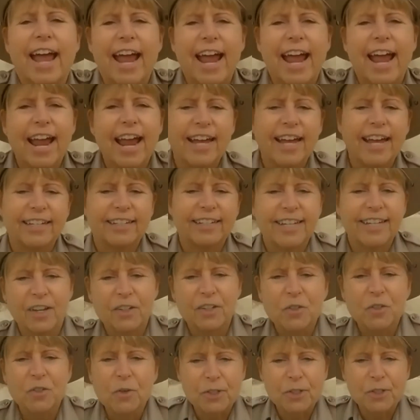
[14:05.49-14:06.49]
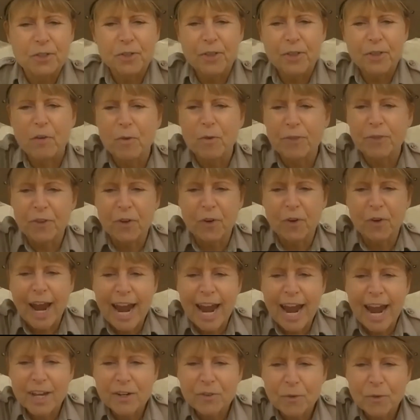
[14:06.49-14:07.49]
And you can do that with your
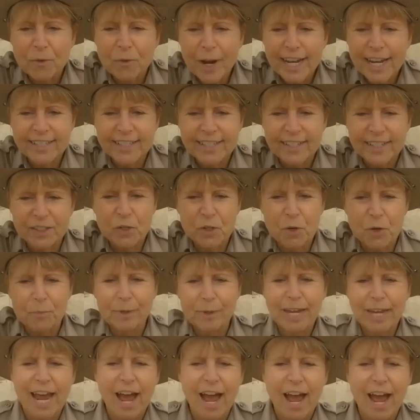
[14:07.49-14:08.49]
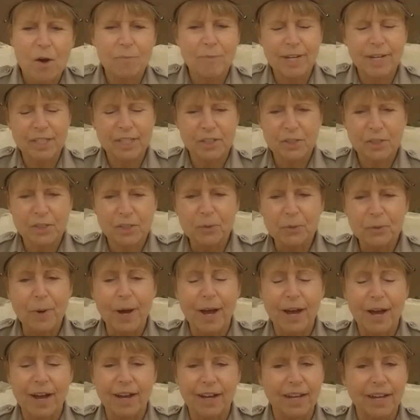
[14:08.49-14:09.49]
hand raised and show me how much you
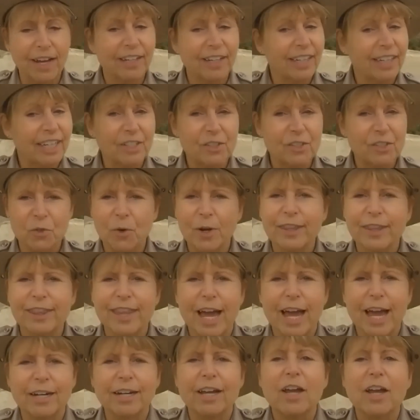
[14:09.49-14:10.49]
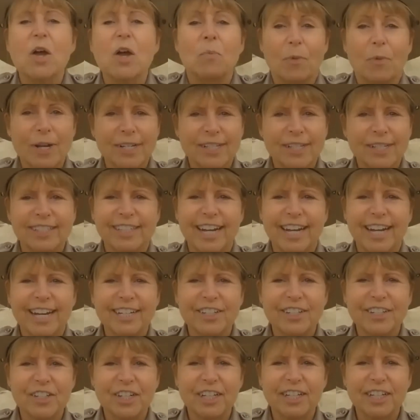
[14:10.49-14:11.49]
enjoyed that
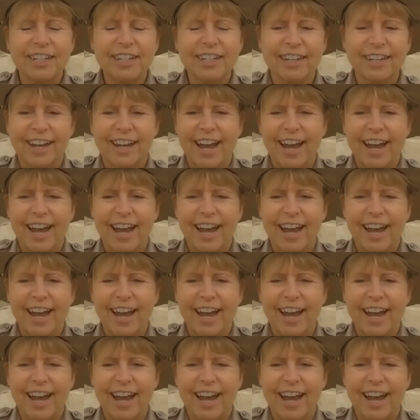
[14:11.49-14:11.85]
presentation.